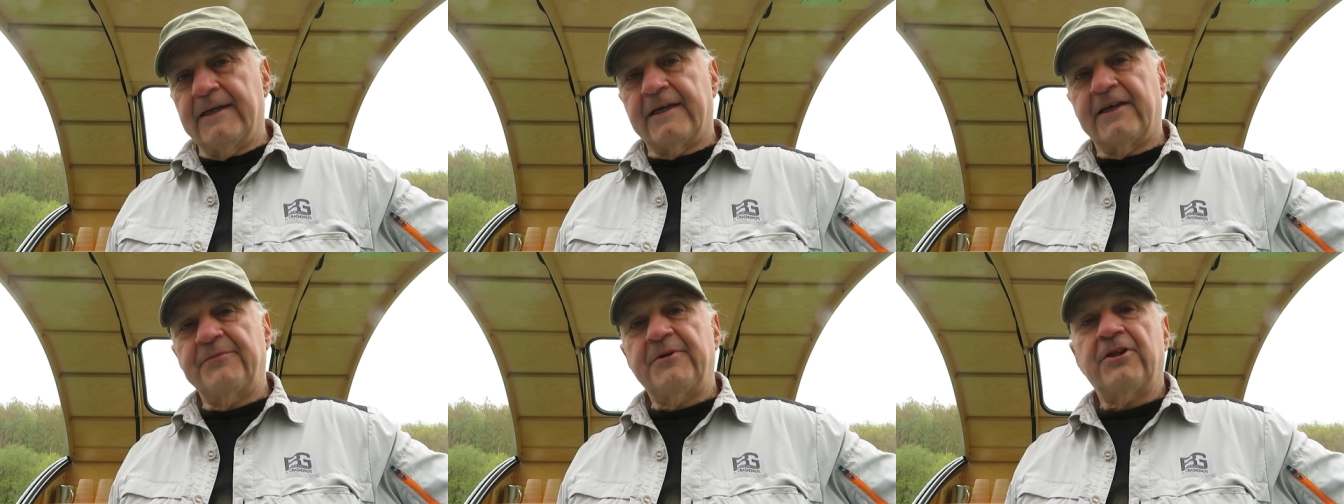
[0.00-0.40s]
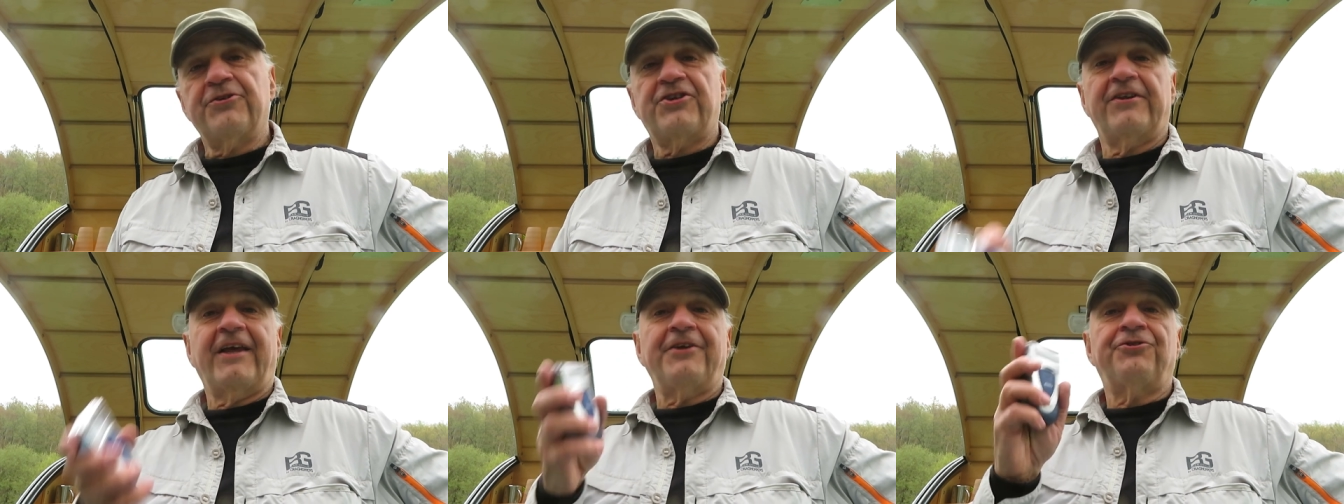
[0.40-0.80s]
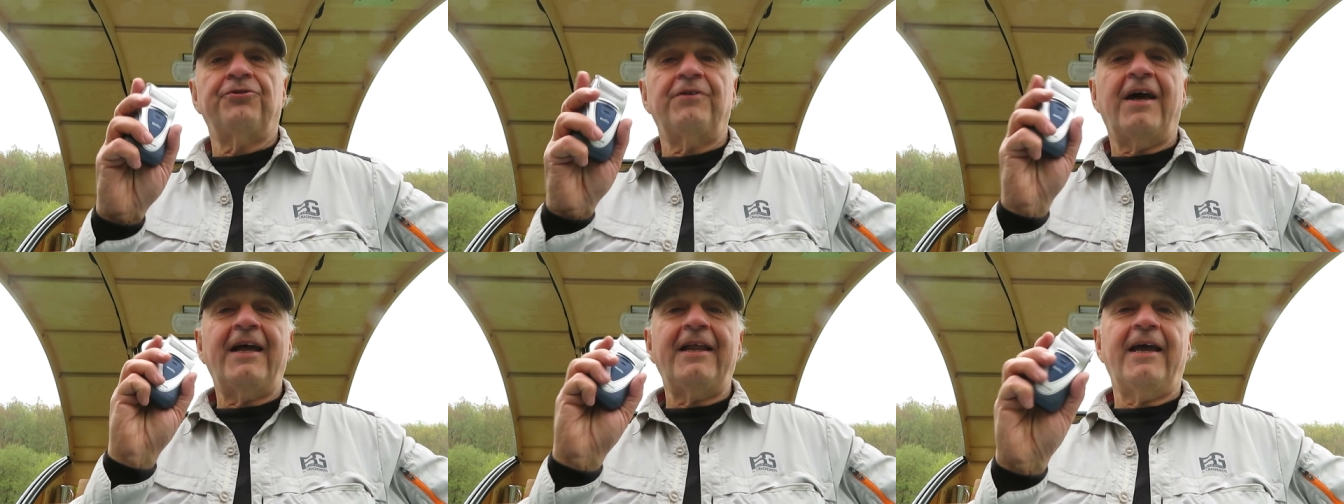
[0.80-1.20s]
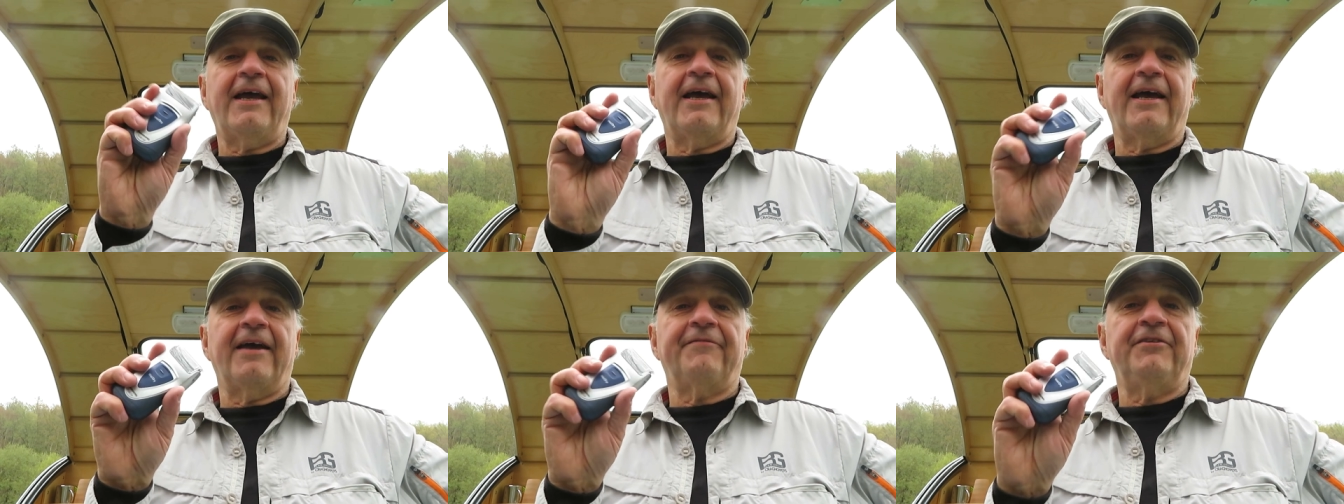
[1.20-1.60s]
it gets me closer. They do not
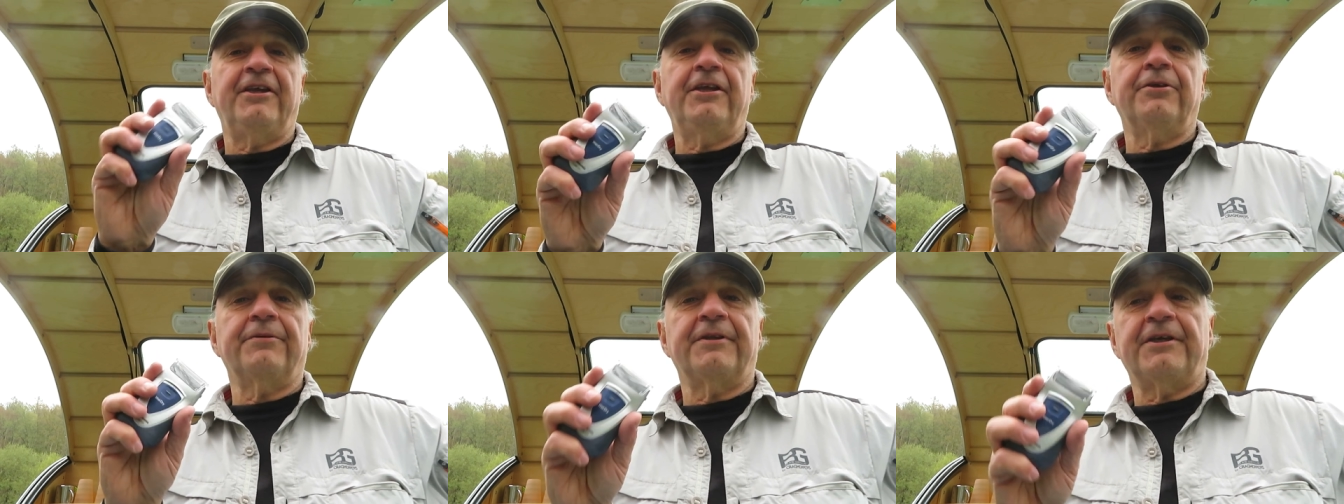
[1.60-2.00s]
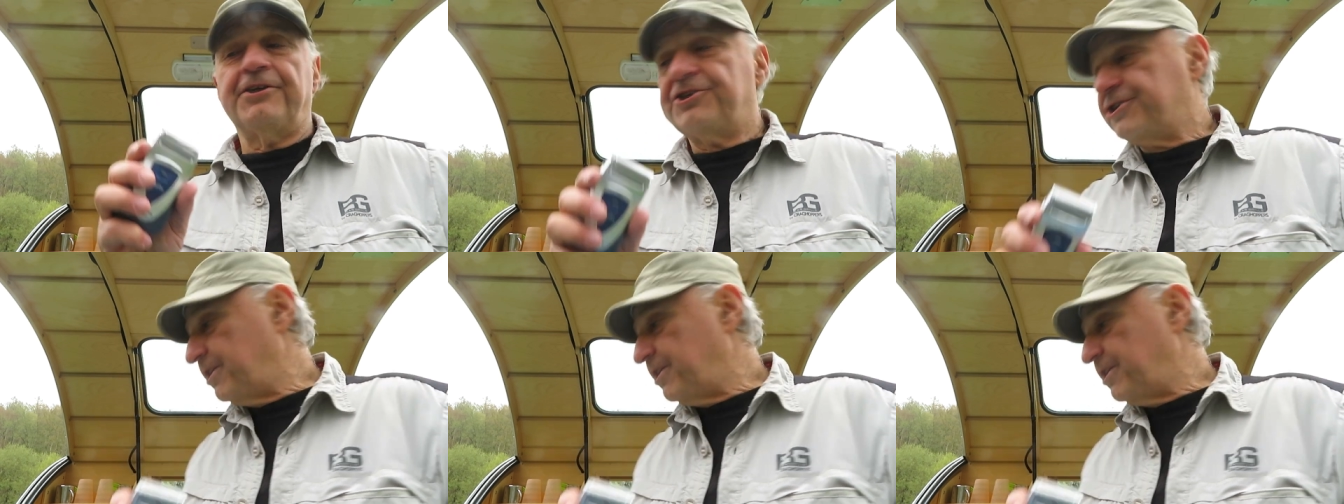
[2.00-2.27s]
have, neither of these